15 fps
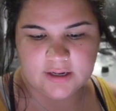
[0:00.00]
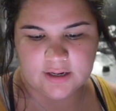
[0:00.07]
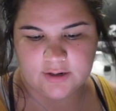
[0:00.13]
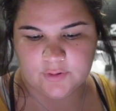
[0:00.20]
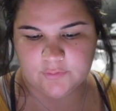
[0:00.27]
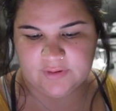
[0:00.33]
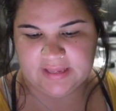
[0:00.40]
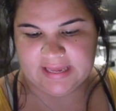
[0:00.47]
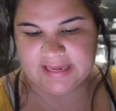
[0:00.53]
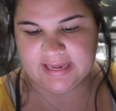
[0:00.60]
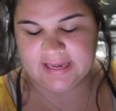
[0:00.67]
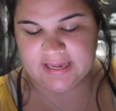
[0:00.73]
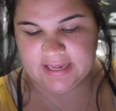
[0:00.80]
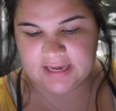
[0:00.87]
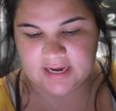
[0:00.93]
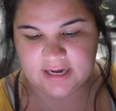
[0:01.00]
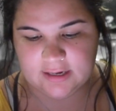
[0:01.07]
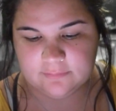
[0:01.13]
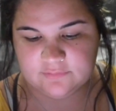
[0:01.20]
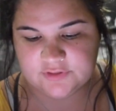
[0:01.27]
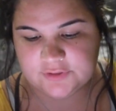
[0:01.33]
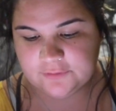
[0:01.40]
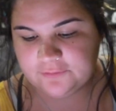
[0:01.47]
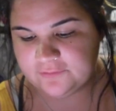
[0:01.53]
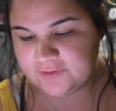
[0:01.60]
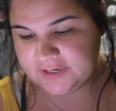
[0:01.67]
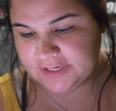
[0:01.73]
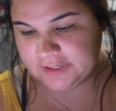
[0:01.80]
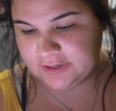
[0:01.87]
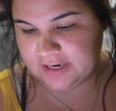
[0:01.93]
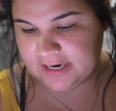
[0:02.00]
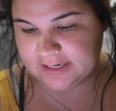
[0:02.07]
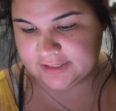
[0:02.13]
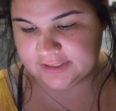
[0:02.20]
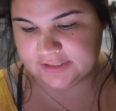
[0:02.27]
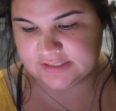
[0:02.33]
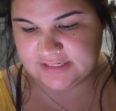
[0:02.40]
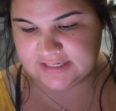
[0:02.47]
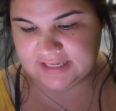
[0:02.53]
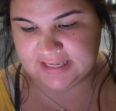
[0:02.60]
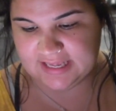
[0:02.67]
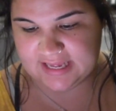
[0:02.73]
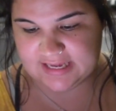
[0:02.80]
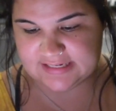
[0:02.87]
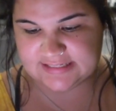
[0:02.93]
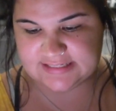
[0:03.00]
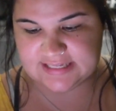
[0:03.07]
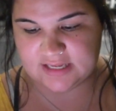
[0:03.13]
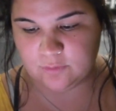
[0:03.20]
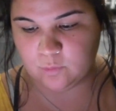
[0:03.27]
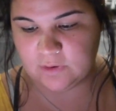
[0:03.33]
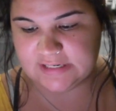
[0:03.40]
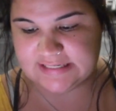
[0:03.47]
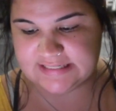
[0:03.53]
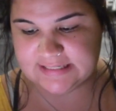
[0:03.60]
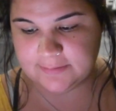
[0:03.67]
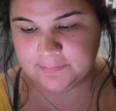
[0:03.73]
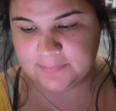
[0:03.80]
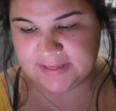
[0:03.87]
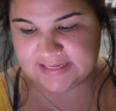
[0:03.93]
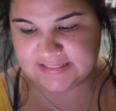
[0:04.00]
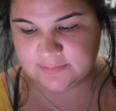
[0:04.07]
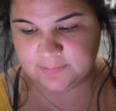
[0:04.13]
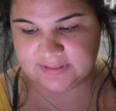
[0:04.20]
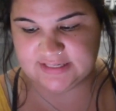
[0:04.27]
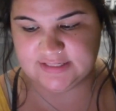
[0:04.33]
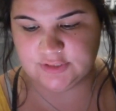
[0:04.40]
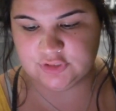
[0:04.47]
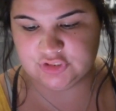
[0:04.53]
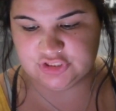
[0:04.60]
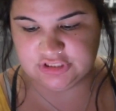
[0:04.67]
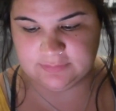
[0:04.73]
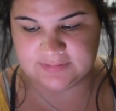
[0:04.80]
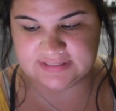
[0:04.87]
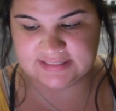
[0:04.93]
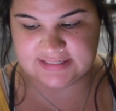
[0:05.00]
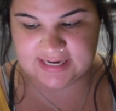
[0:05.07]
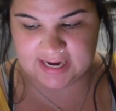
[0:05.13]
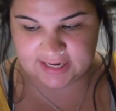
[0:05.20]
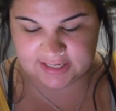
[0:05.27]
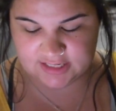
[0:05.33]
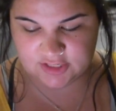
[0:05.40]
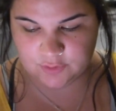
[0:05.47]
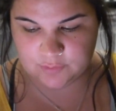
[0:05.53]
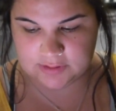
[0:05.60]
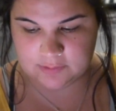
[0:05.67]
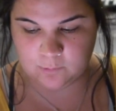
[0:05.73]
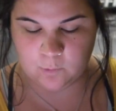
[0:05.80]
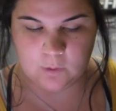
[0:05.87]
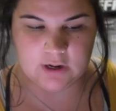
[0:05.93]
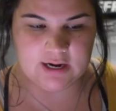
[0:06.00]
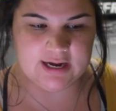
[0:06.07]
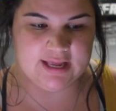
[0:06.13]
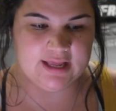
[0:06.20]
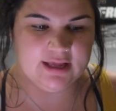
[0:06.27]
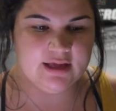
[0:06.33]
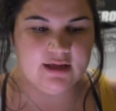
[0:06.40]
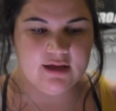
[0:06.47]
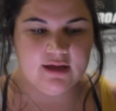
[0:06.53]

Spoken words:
Okay, Little Firecracker TX said, what is the best place your Jeep has taken you and why?